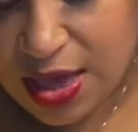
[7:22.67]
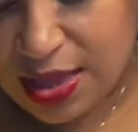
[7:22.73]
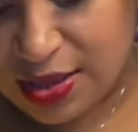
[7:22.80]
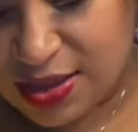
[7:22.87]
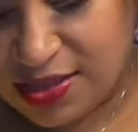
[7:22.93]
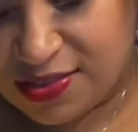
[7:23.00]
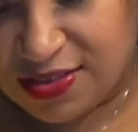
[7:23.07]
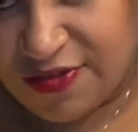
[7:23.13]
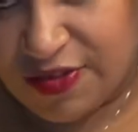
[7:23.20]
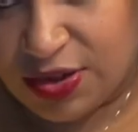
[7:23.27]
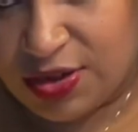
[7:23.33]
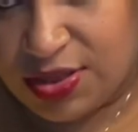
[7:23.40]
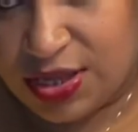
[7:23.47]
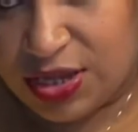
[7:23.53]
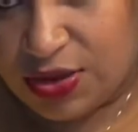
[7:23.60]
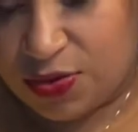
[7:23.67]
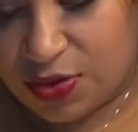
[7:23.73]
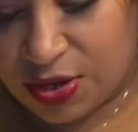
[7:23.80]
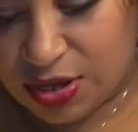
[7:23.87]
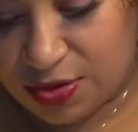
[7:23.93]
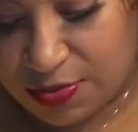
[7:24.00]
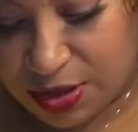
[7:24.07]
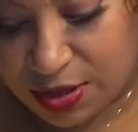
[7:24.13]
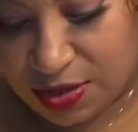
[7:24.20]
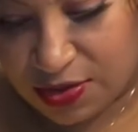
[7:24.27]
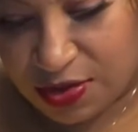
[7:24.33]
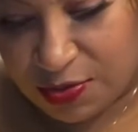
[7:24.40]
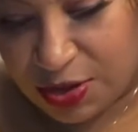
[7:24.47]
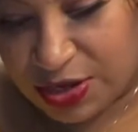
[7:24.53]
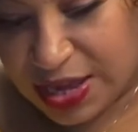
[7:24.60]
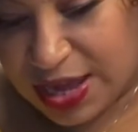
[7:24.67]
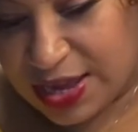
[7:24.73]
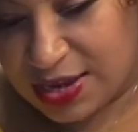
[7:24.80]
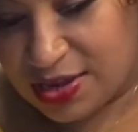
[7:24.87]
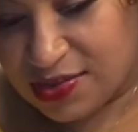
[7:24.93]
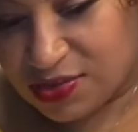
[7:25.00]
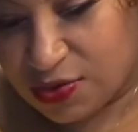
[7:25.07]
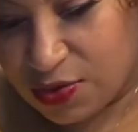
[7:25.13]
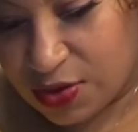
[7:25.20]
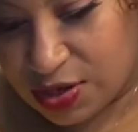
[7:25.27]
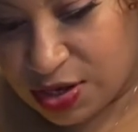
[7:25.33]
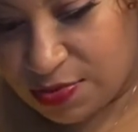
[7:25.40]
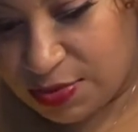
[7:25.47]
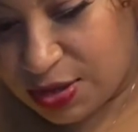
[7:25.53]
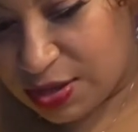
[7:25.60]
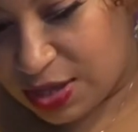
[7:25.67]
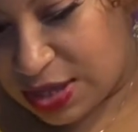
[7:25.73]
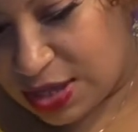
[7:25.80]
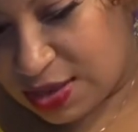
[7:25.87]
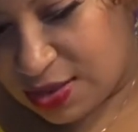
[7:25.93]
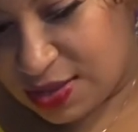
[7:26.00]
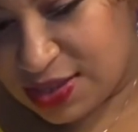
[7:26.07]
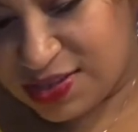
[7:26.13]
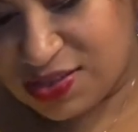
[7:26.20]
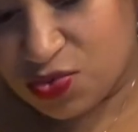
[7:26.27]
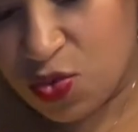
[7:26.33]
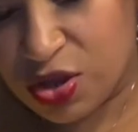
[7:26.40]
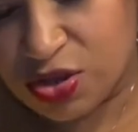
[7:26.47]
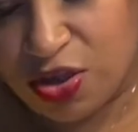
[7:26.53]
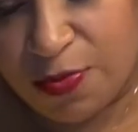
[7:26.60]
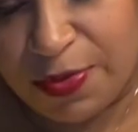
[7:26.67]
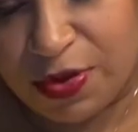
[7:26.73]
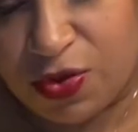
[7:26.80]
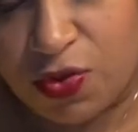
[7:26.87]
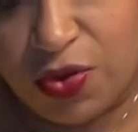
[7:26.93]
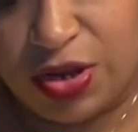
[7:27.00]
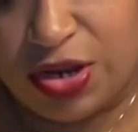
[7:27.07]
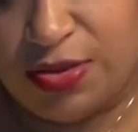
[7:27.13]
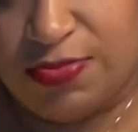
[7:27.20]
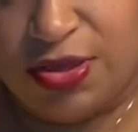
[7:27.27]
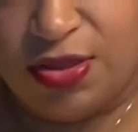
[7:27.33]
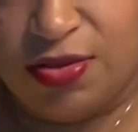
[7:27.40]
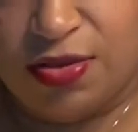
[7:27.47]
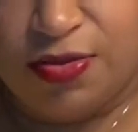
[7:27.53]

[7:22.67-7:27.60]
this is a very thick coconut milk, so I'm going to add this coconut milk in. This is 1 cup of coconut milk.